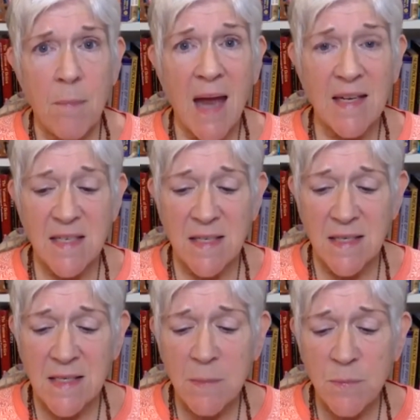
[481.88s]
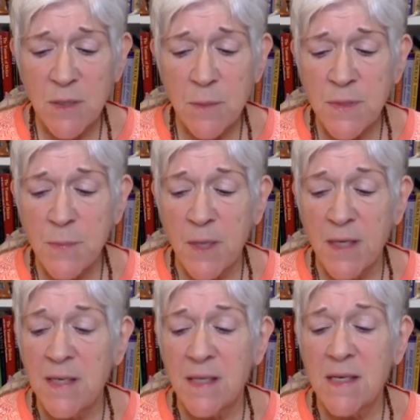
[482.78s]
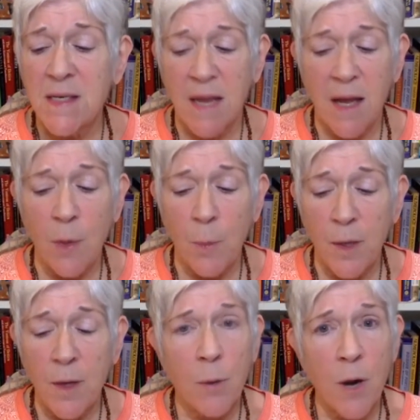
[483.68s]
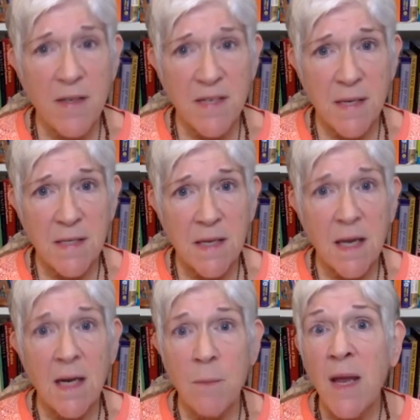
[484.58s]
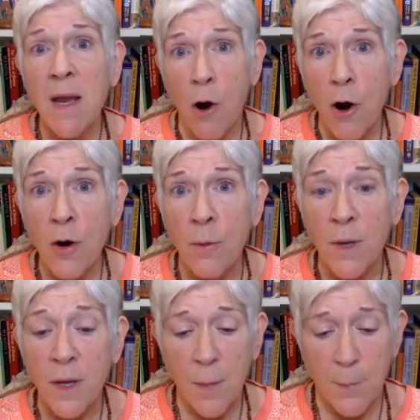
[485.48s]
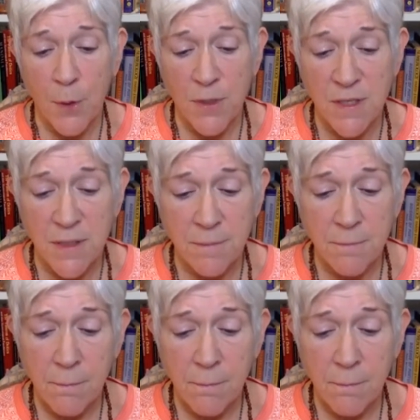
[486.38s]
mask symptoms, but it doesn't help process, and it may harm a person.